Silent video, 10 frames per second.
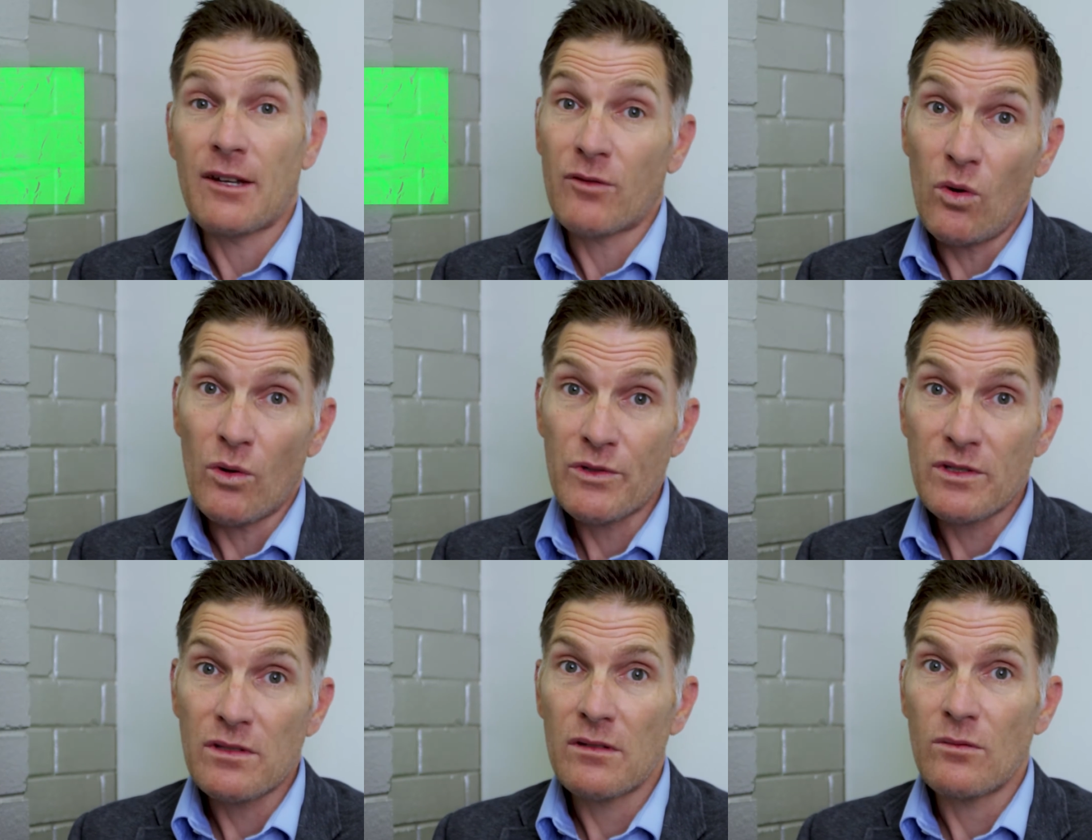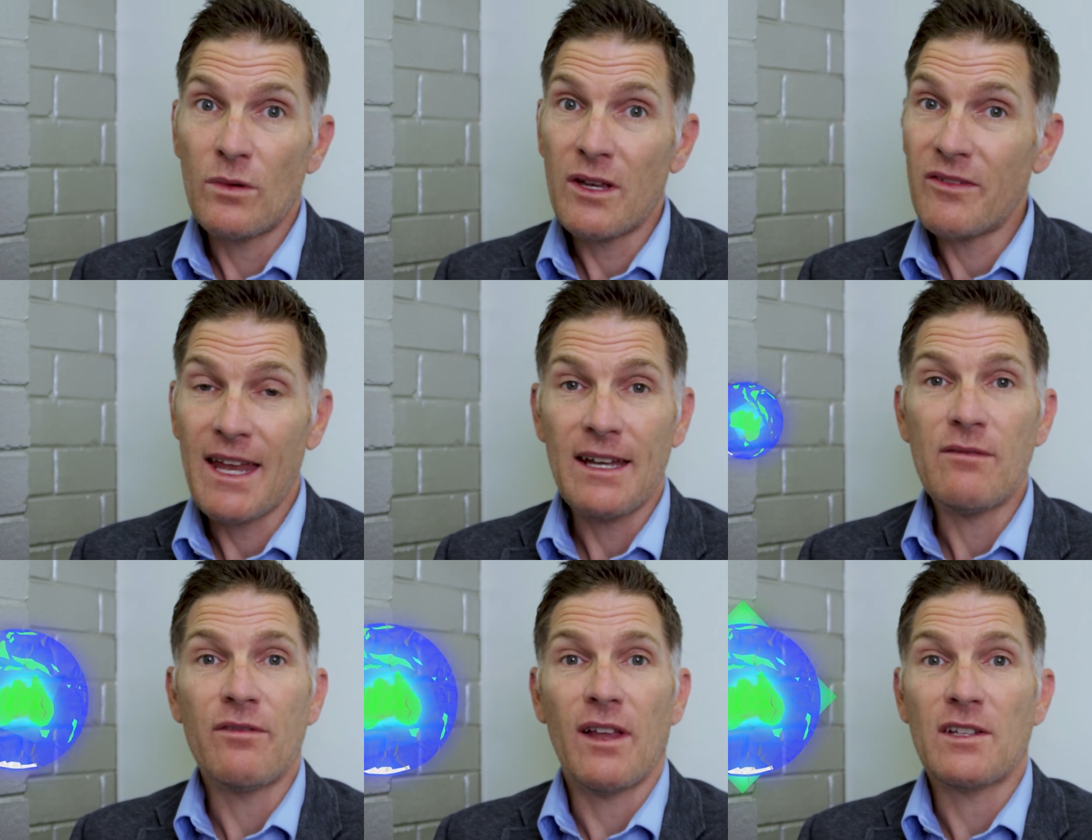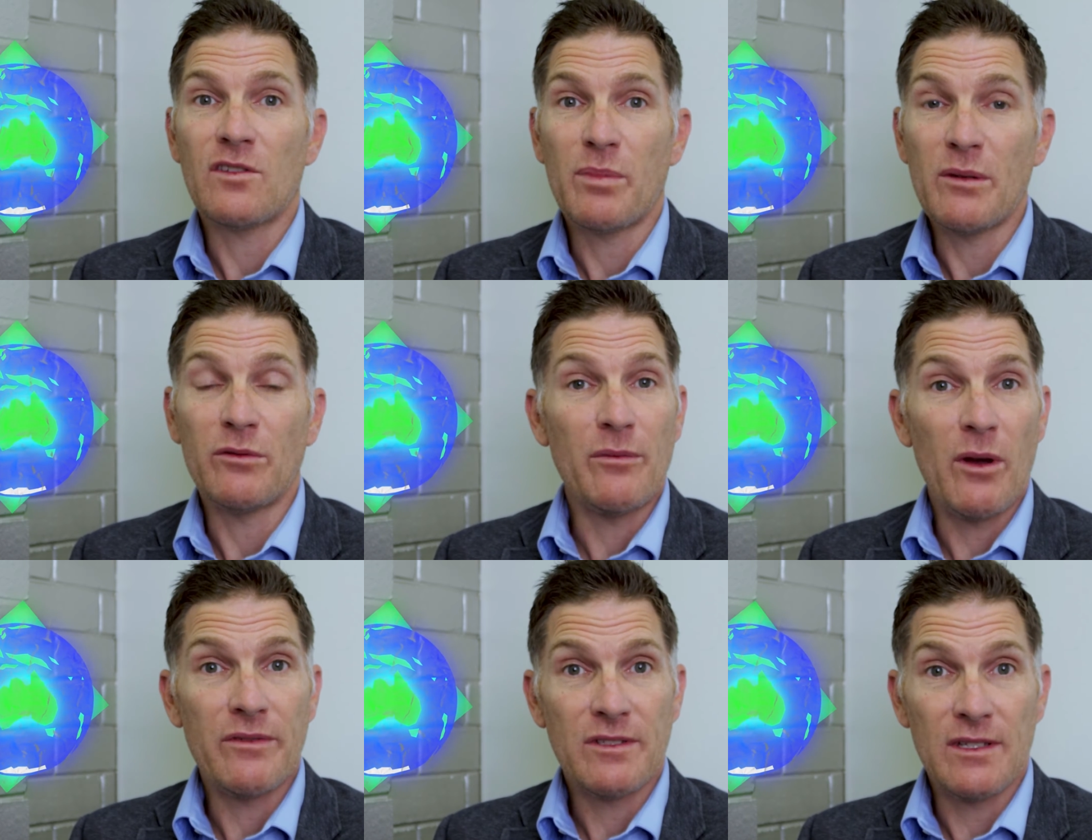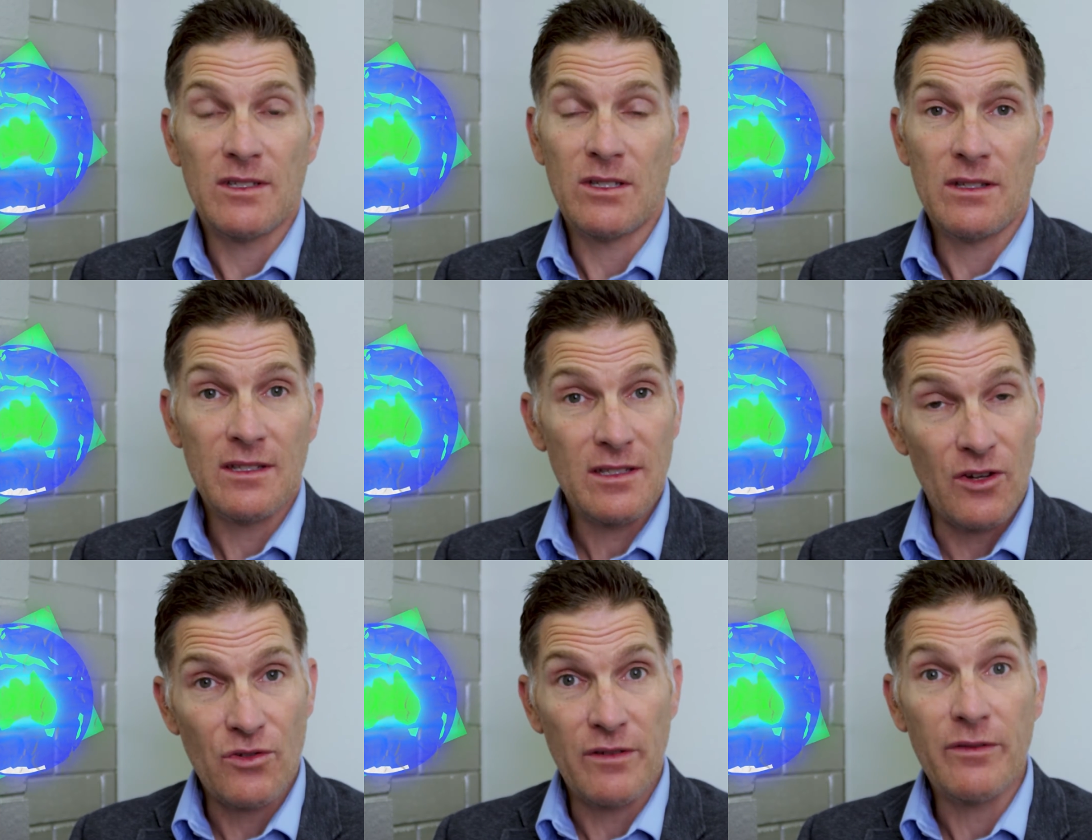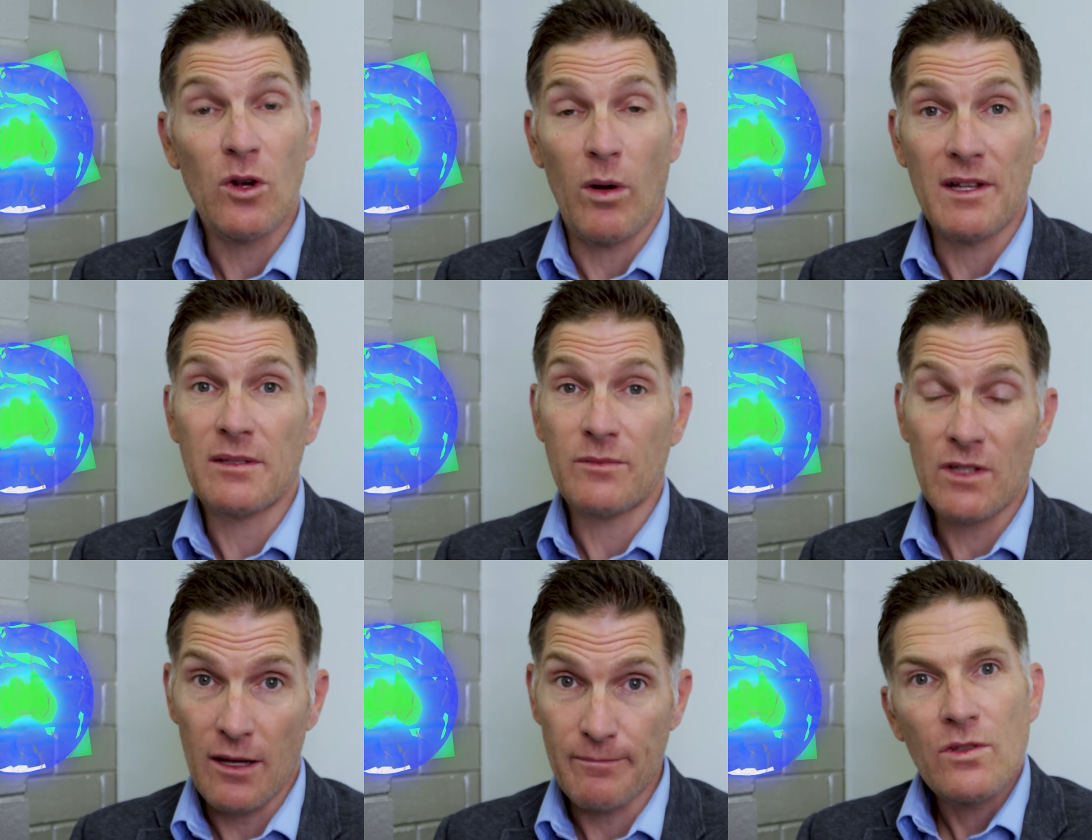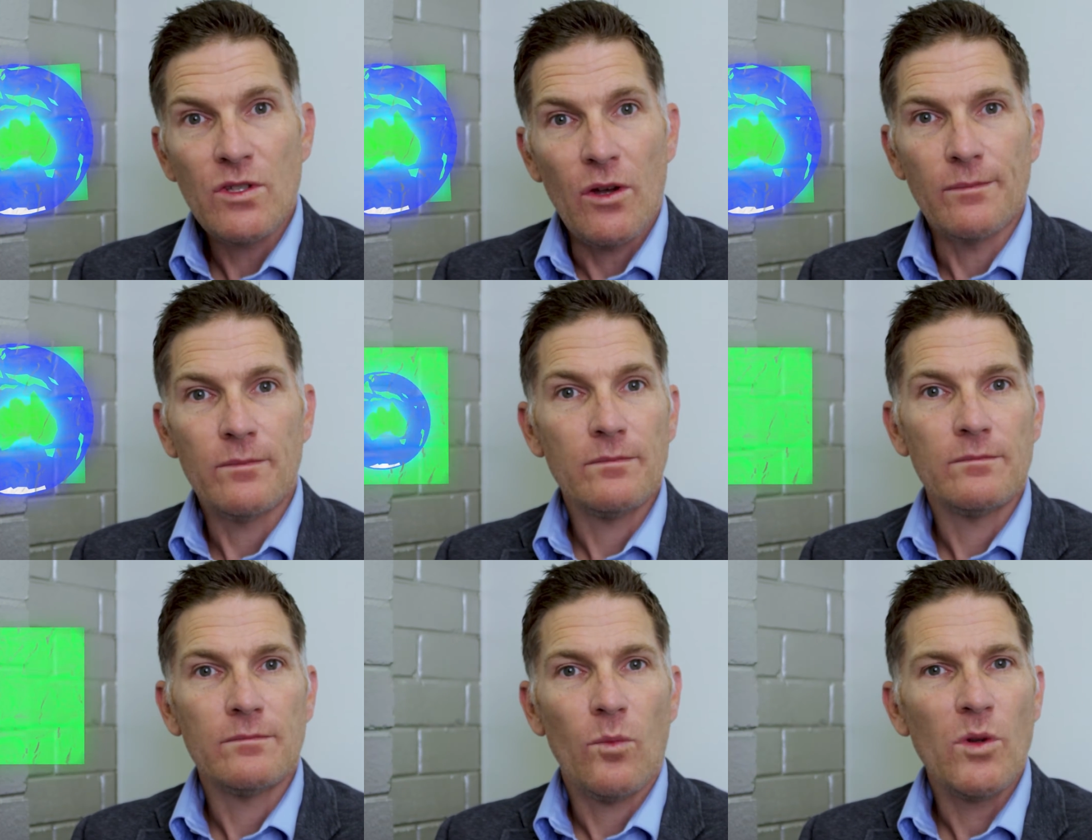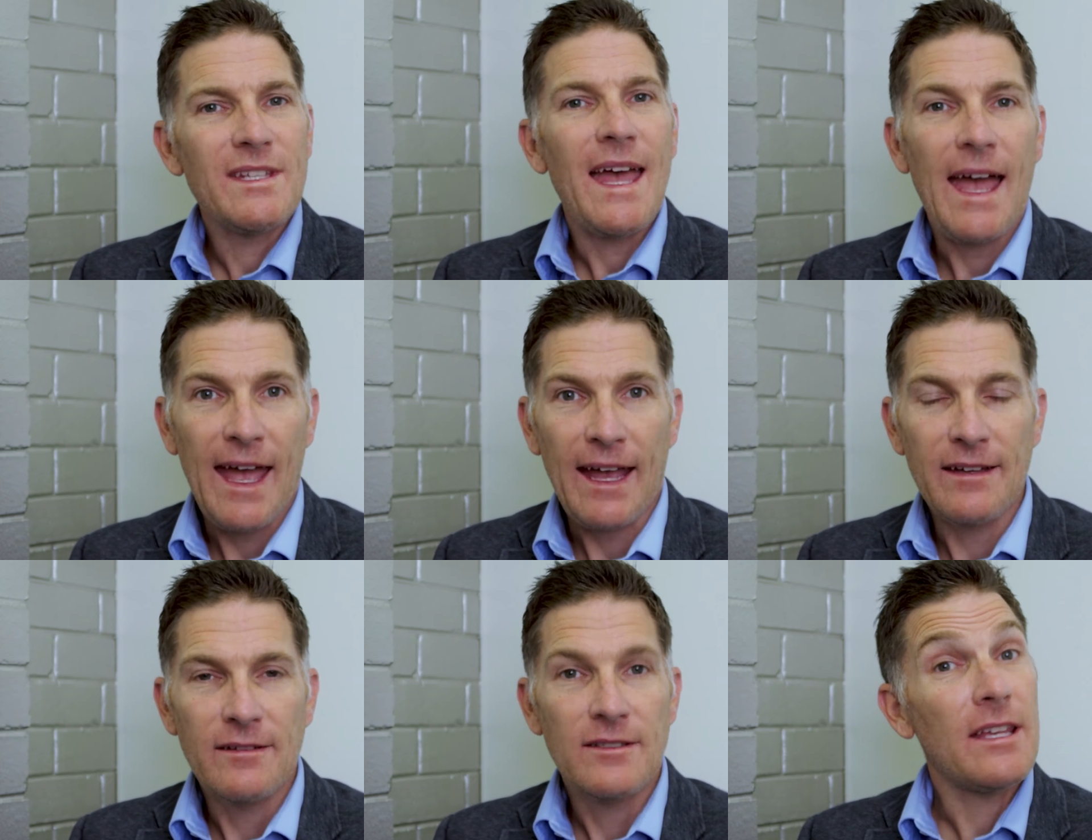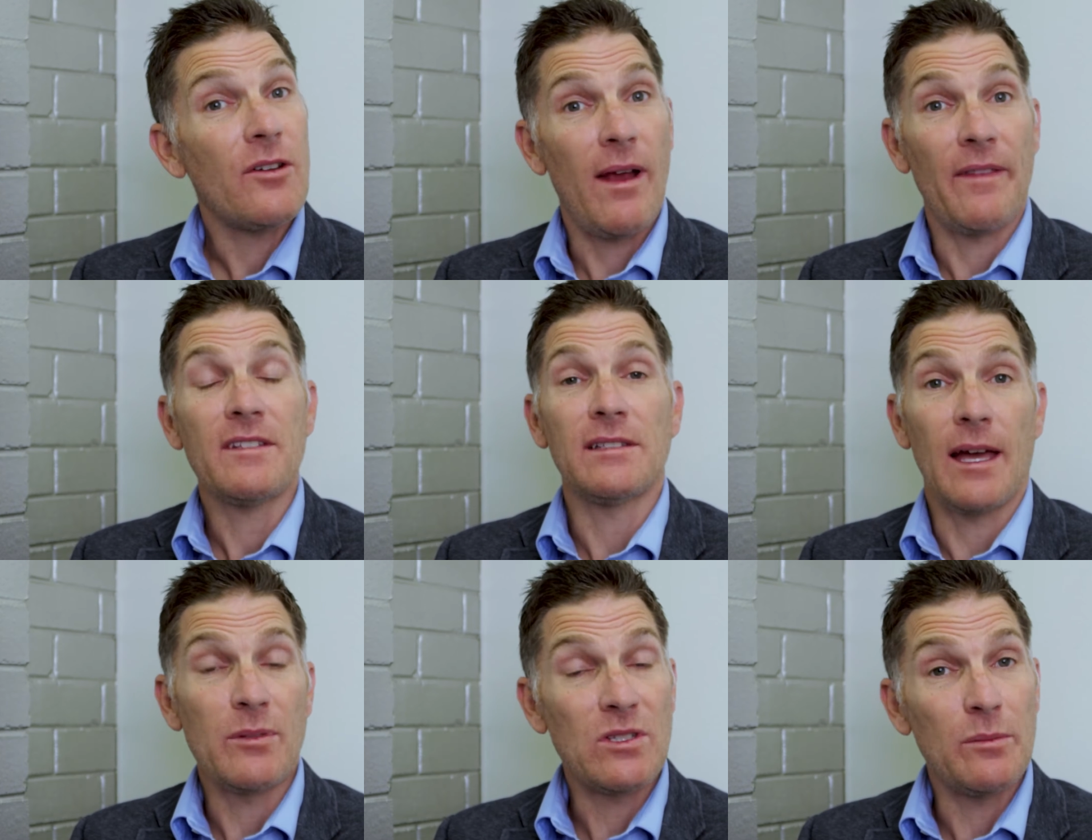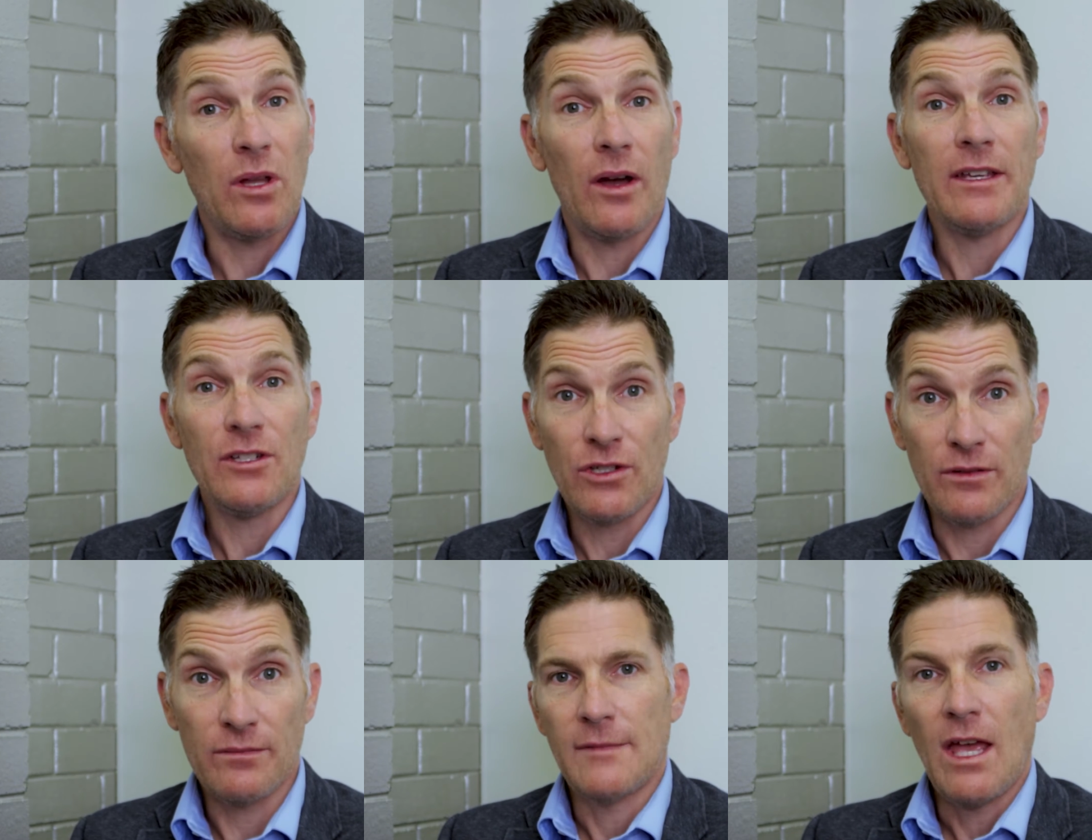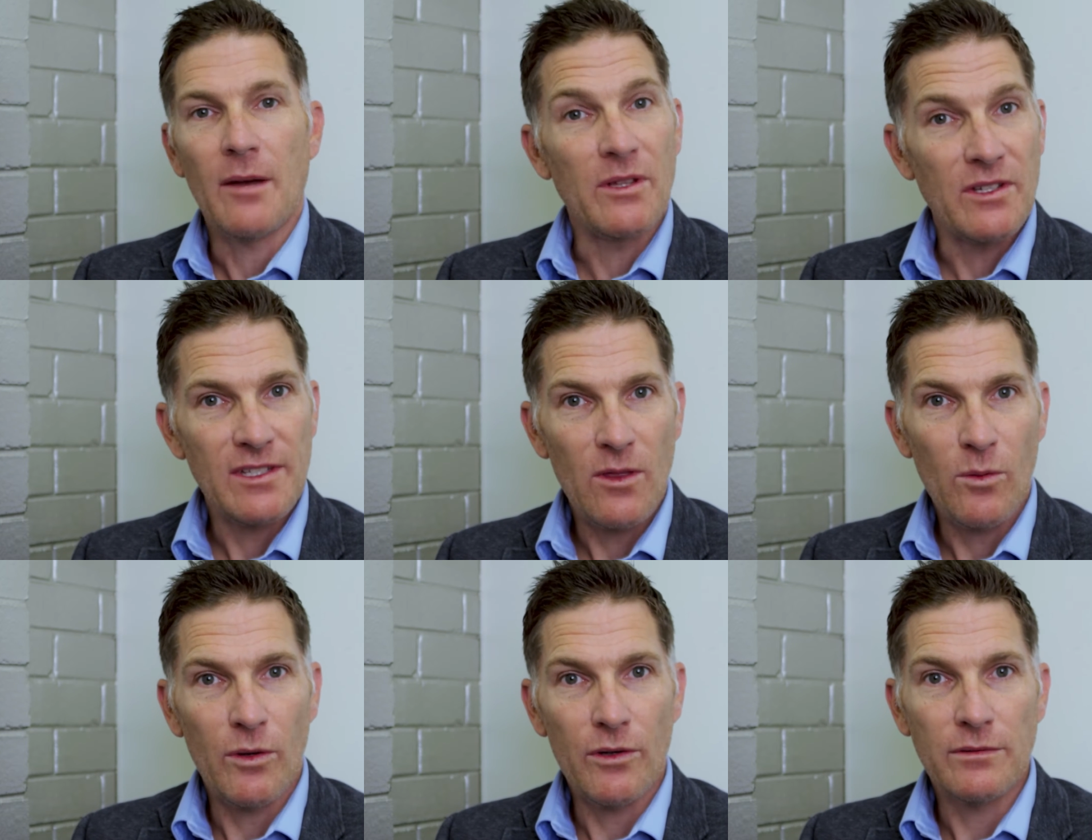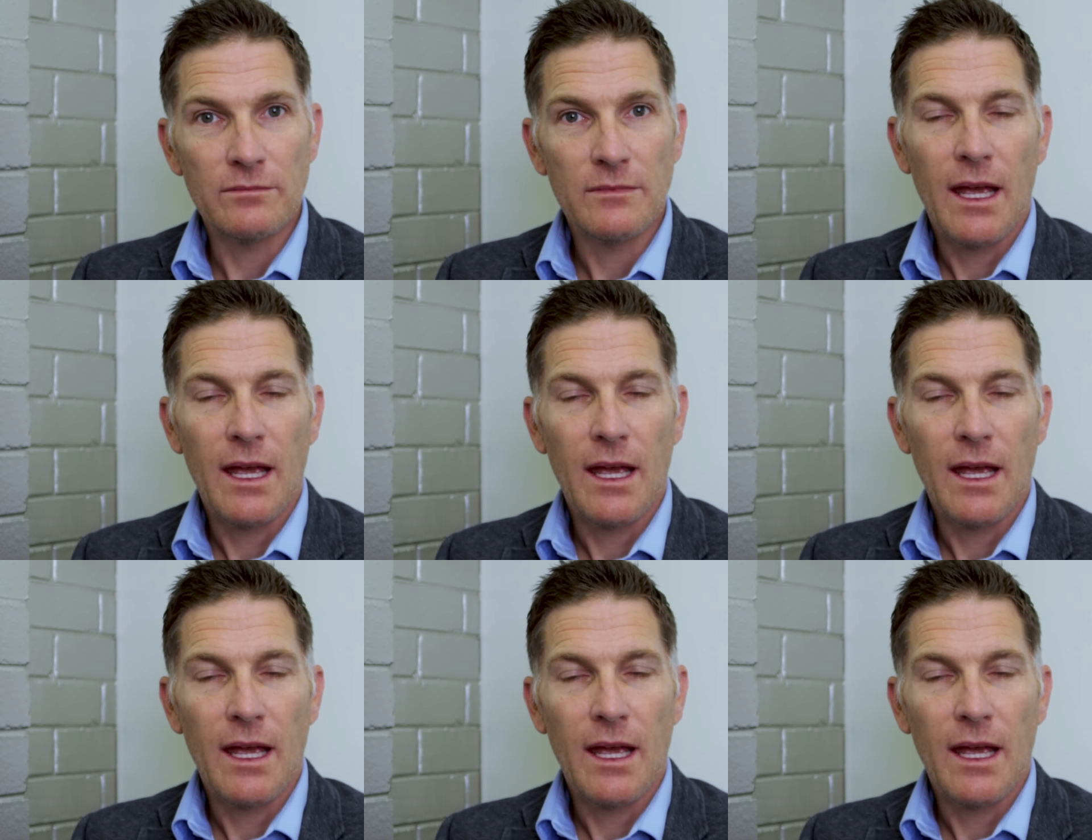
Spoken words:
And of course, we haven't had an influx of people from overseas into this country for quite some time. So, what's a hack to get around this labour supply issue? I'm going to say the word